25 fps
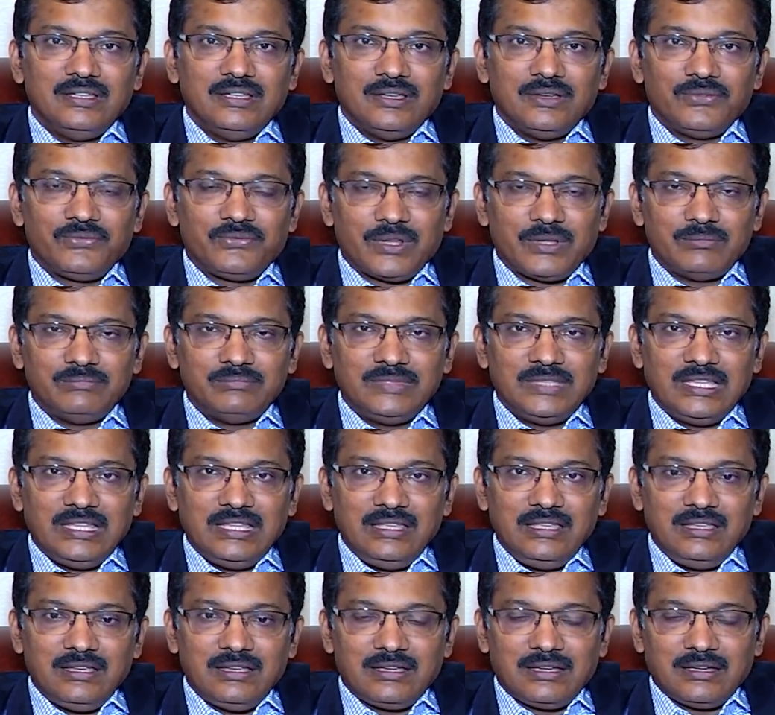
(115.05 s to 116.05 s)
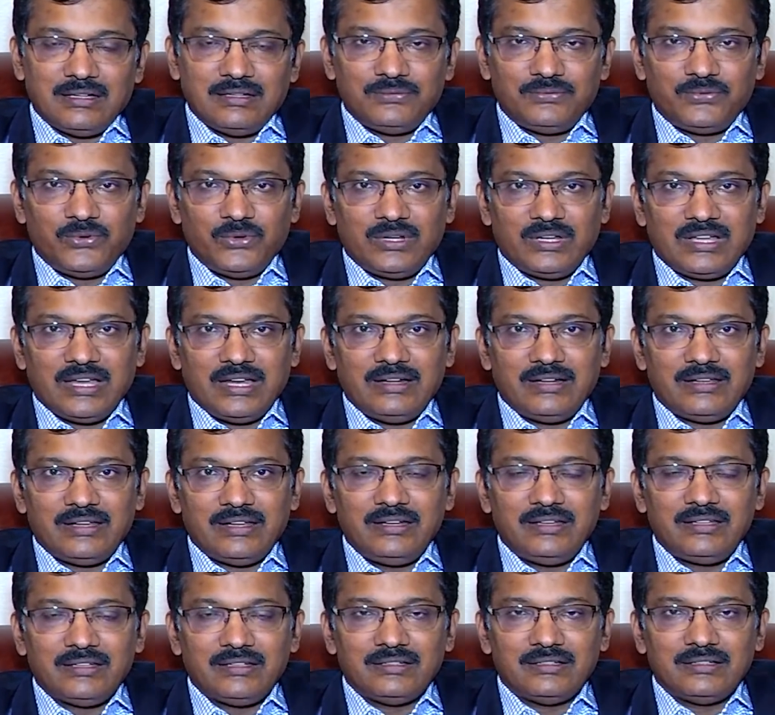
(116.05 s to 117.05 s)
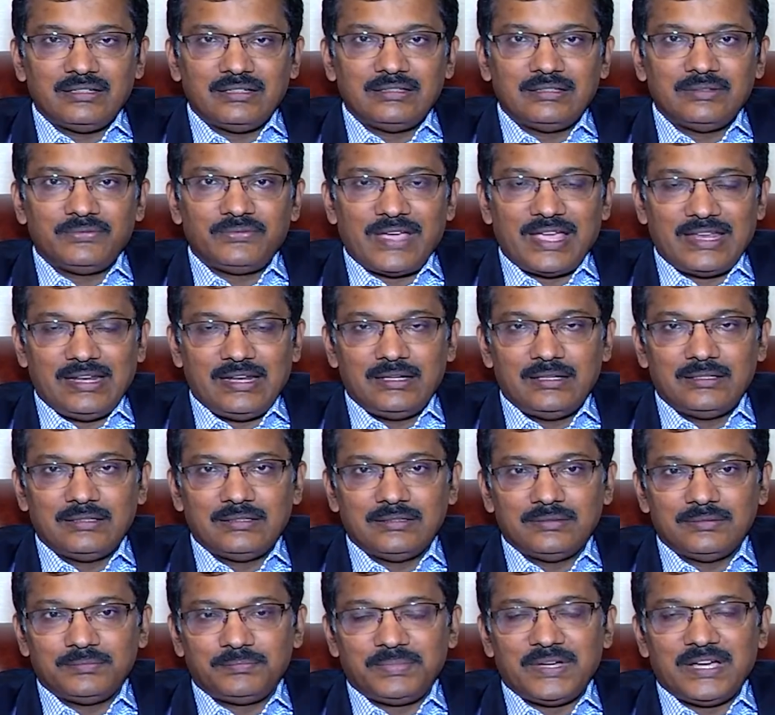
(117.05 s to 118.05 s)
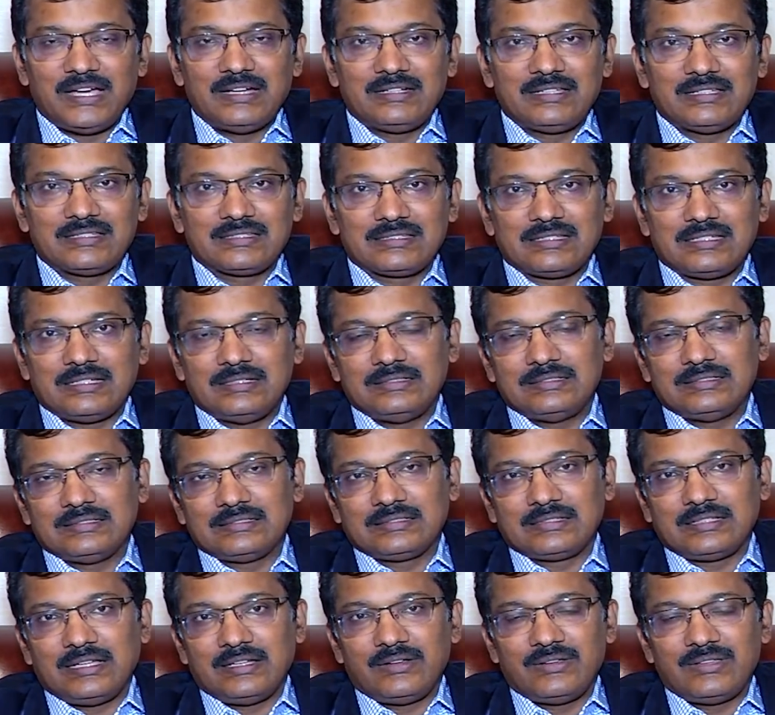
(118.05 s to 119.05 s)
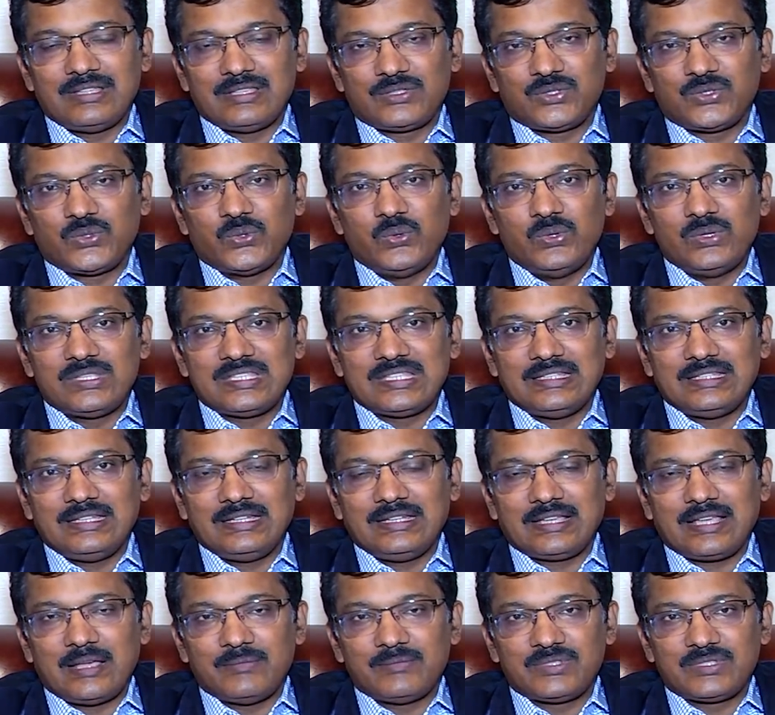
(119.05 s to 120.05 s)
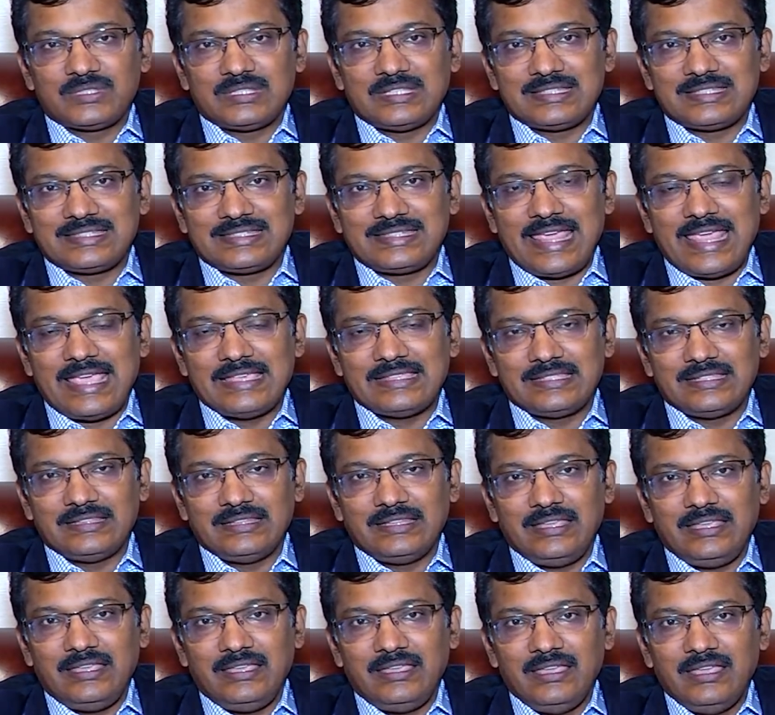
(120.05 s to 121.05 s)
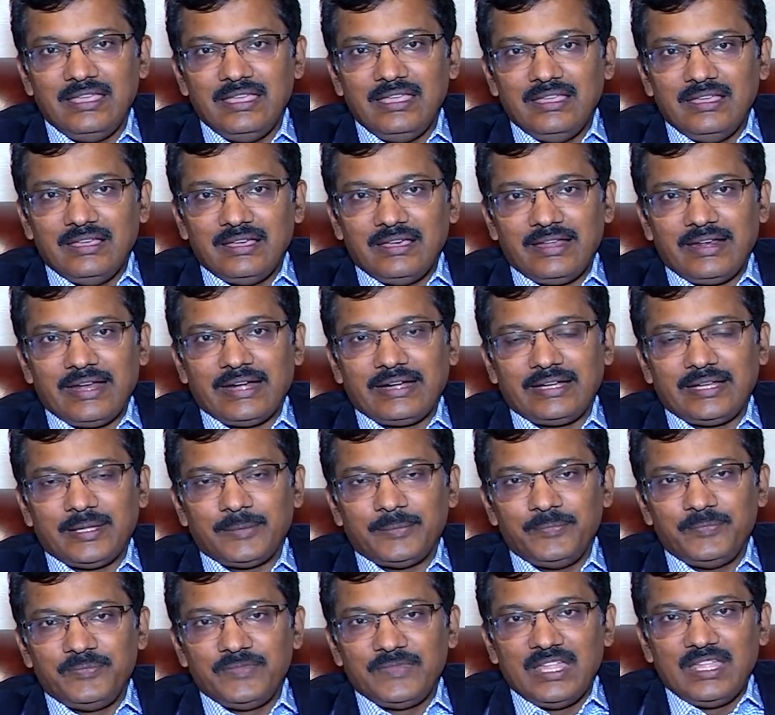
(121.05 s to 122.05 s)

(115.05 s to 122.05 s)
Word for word: from the food content, and the final part is con, contains stools, and then comes and stays in the rectum.